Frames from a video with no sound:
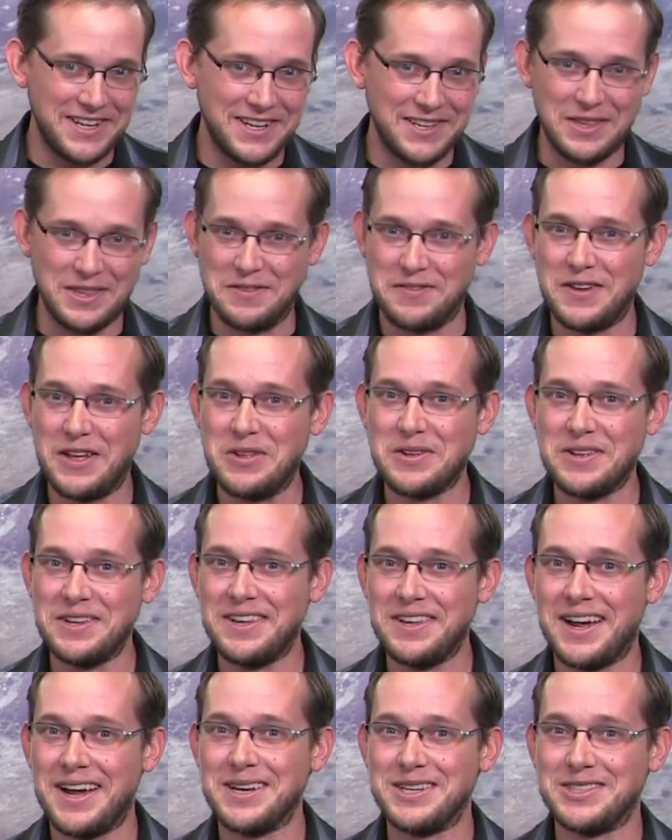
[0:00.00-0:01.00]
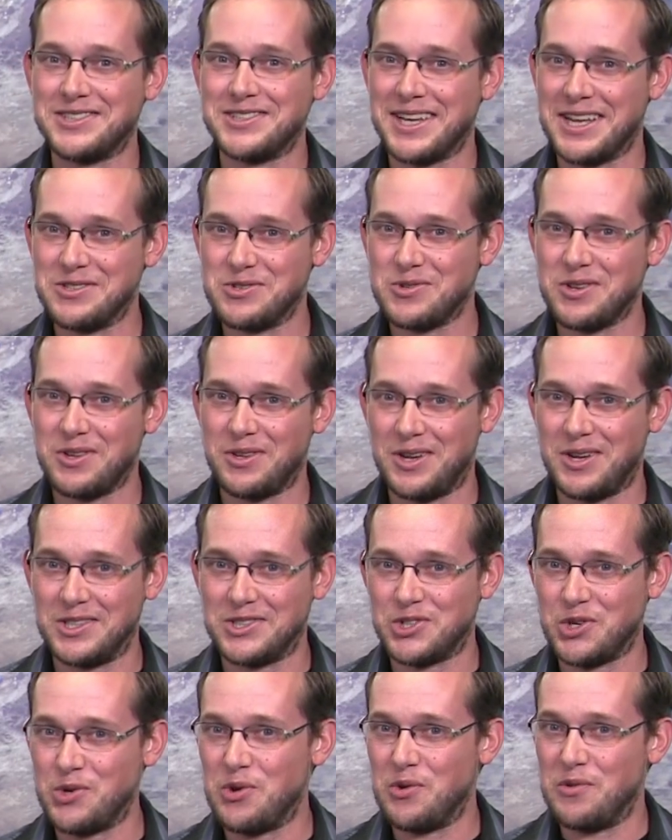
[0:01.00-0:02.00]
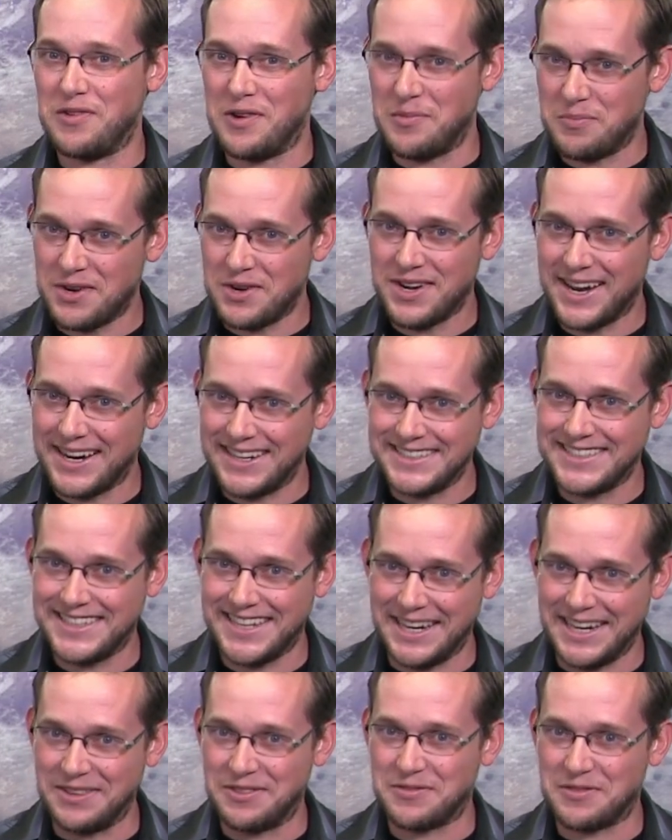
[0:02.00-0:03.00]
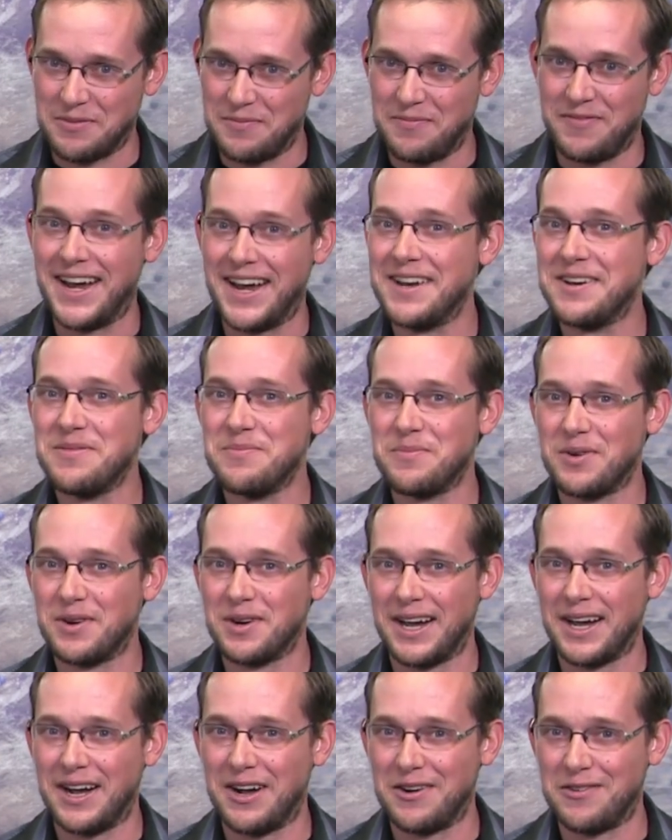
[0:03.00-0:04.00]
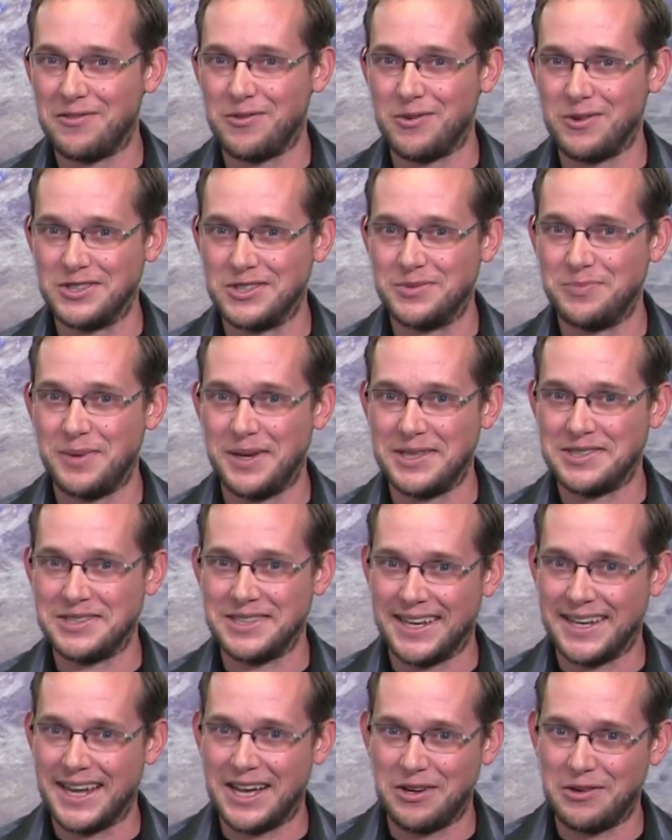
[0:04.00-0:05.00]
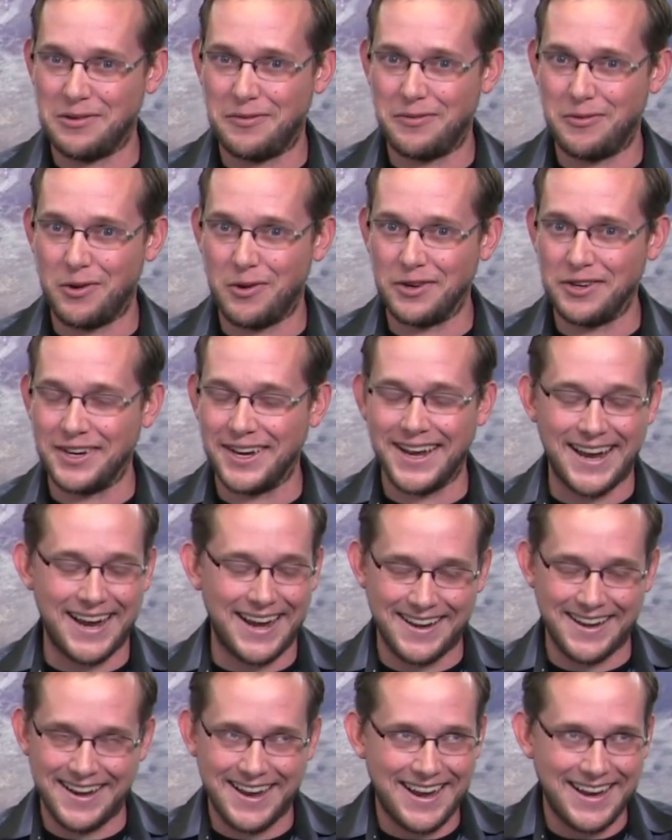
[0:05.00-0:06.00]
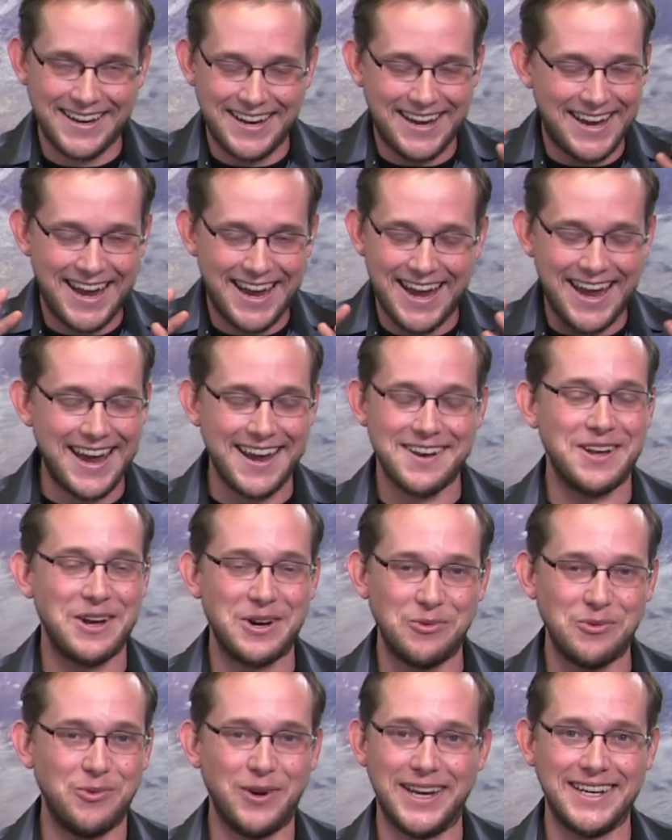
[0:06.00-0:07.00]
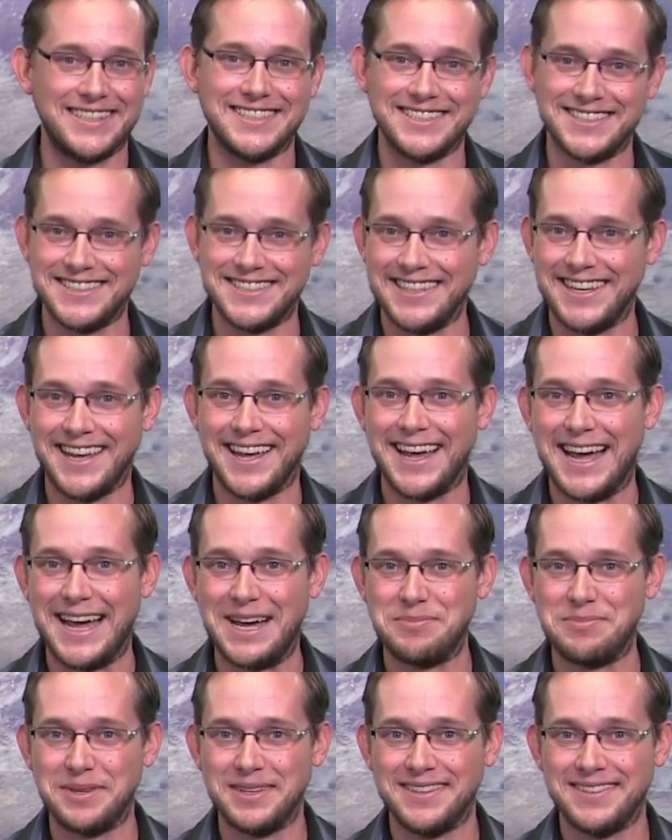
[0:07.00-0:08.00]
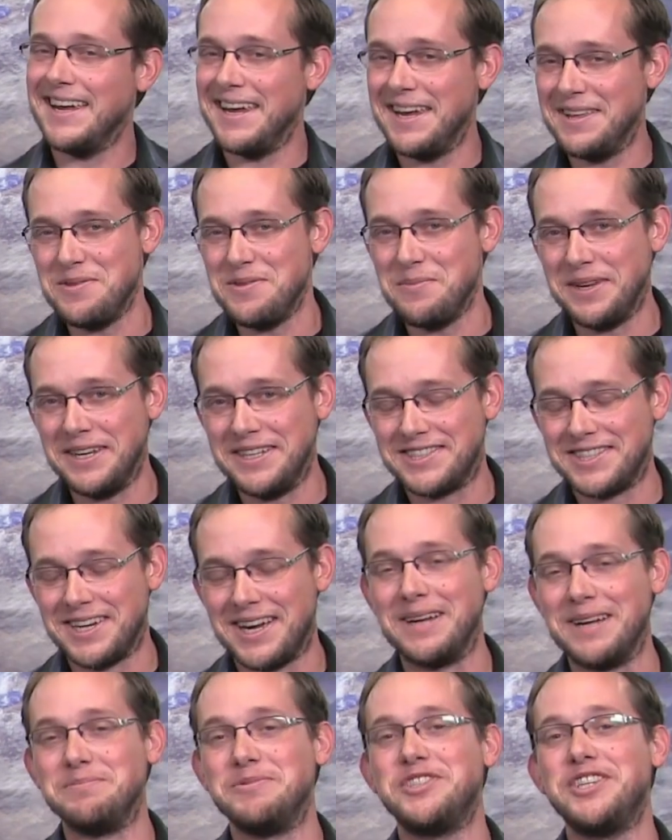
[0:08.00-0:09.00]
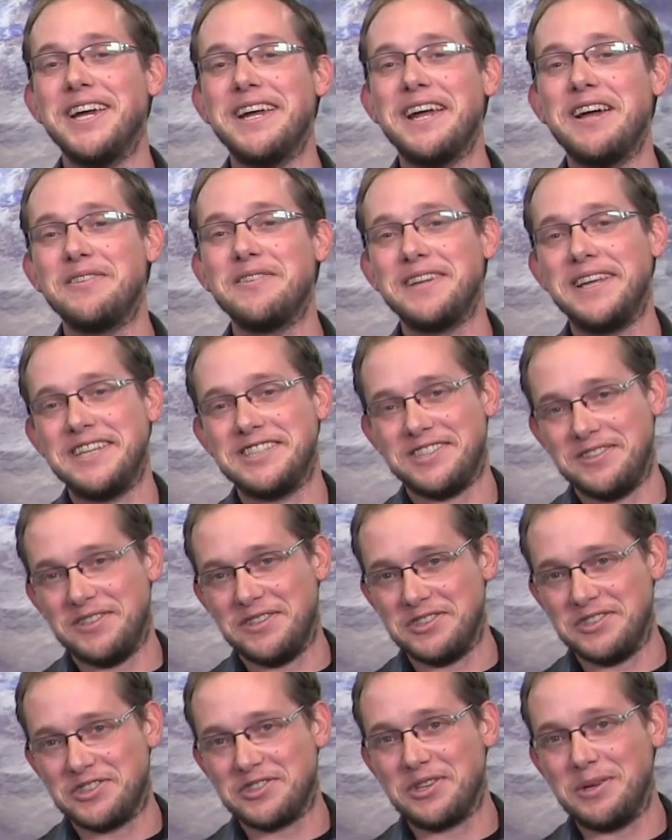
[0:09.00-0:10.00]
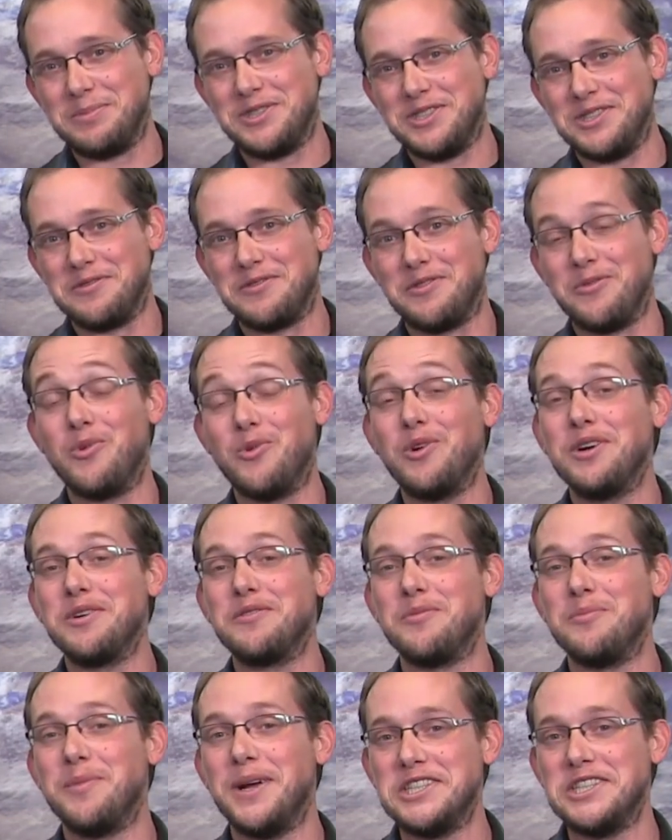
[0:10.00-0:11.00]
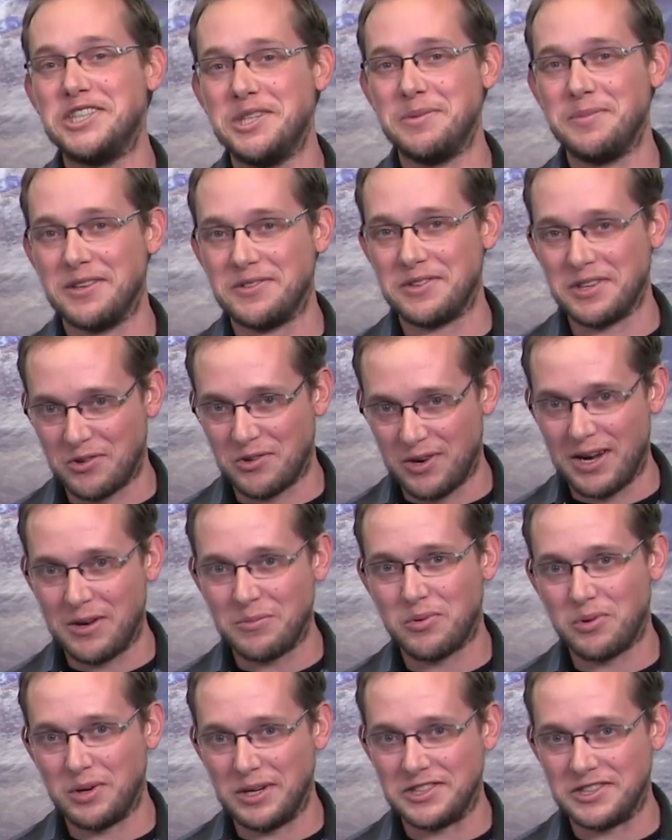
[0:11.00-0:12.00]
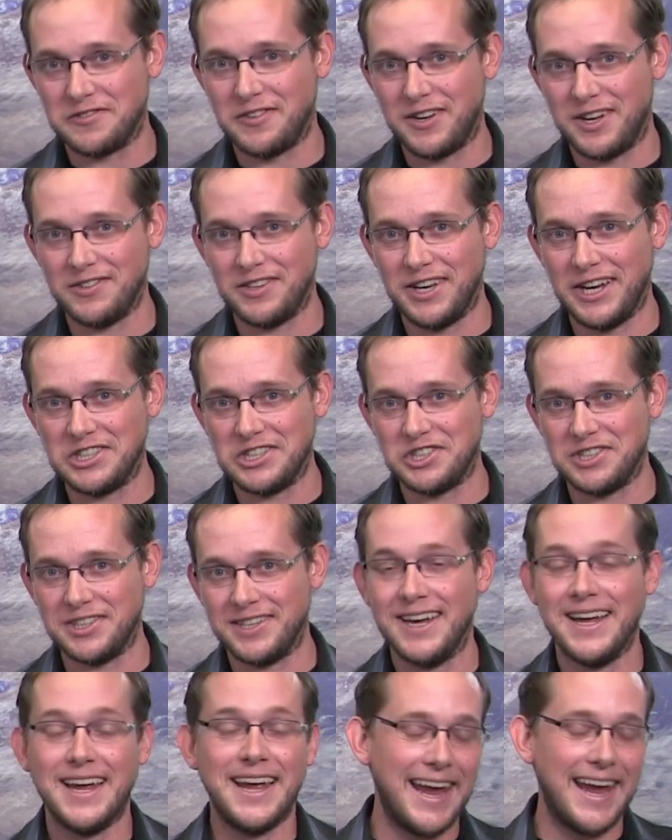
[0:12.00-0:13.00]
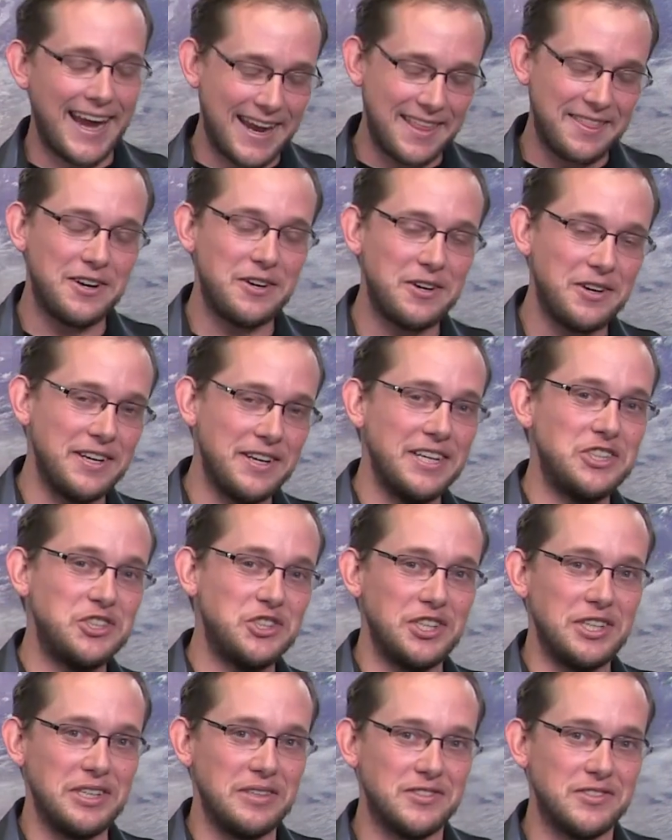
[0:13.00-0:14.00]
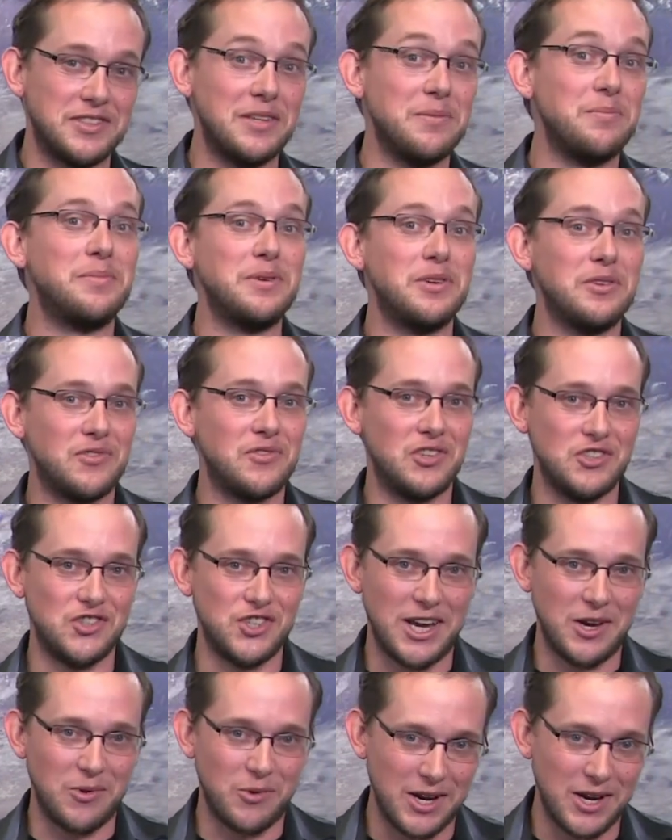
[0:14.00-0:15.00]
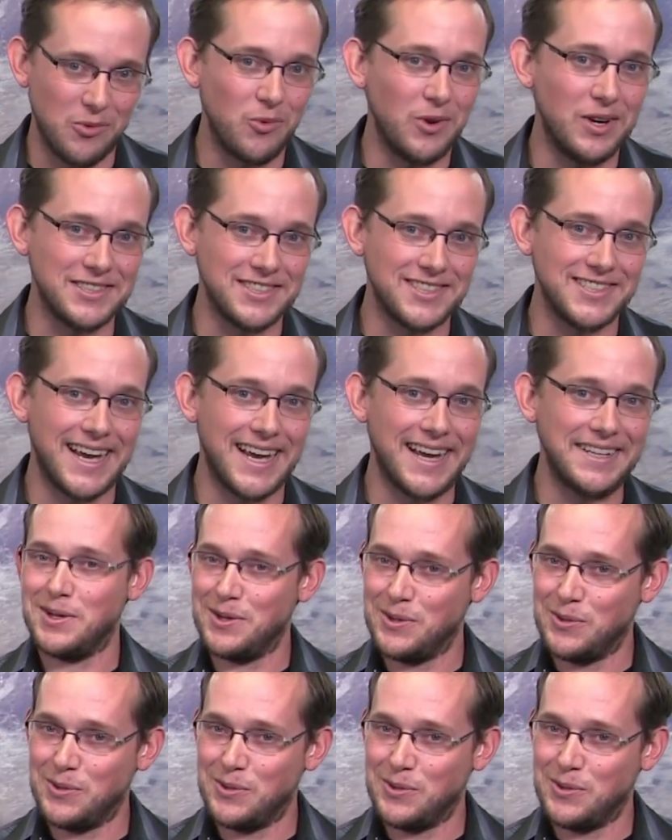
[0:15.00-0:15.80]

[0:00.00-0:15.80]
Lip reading: The Falcon 9 is scheduled to launch on November 19th from Vandenberg Air Force Base in California, and I cannot wait to see it happen. In the meantime, check out links in the description for more information about the Crown Prince Foundation and their initiatives that built the JY1 Sat.